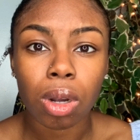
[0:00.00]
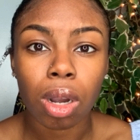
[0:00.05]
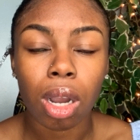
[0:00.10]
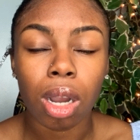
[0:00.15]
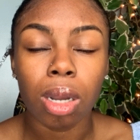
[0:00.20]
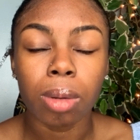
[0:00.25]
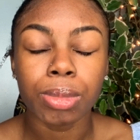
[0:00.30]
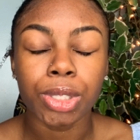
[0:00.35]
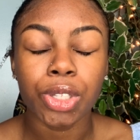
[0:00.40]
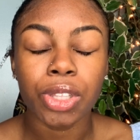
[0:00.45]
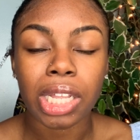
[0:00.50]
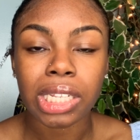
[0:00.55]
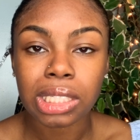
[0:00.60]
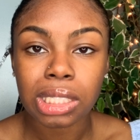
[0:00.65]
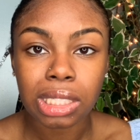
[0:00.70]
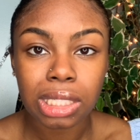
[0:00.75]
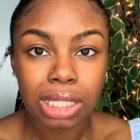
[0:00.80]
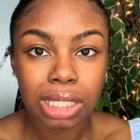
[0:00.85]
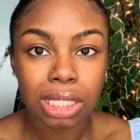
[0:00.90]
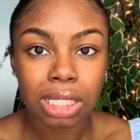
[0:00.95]
um, two thousand
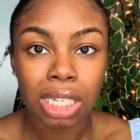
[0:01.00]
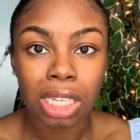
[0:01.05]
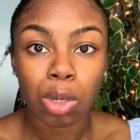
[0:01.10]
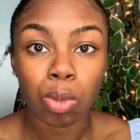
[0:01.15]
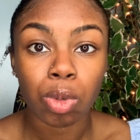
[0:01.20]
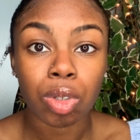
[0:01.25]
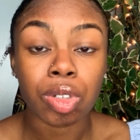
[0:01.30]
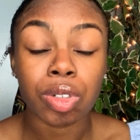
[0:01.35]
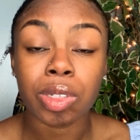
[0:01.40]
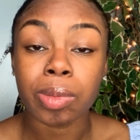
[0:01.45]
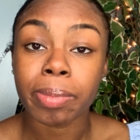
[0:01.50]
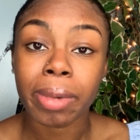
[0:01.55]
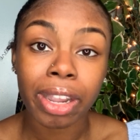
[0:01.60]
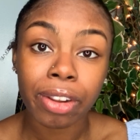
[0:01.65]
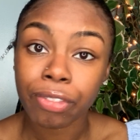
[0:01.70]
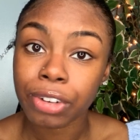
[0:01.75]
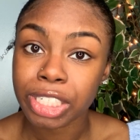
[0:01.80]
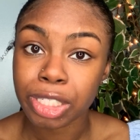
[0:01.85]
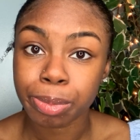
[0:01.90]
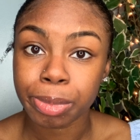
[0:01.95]
sixteen, which was my
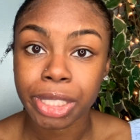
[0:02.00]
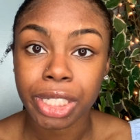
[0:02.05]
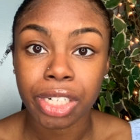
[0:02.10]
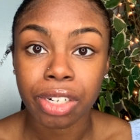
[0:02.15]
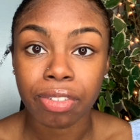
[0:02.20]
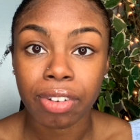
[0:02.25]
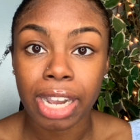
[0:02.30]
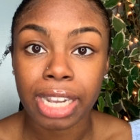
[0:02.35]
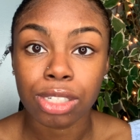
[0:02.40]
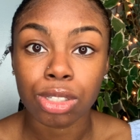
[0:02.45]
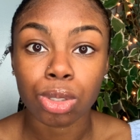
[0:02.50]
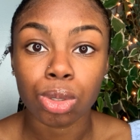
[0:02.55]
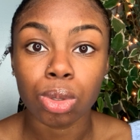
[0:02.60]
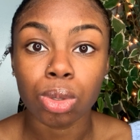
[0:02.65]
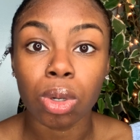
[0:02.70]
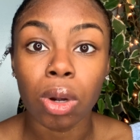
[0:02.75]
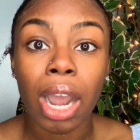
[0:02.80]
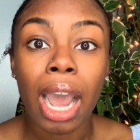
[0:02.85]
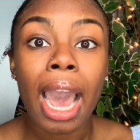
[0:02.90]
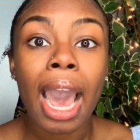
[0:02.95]
freshman year of high school,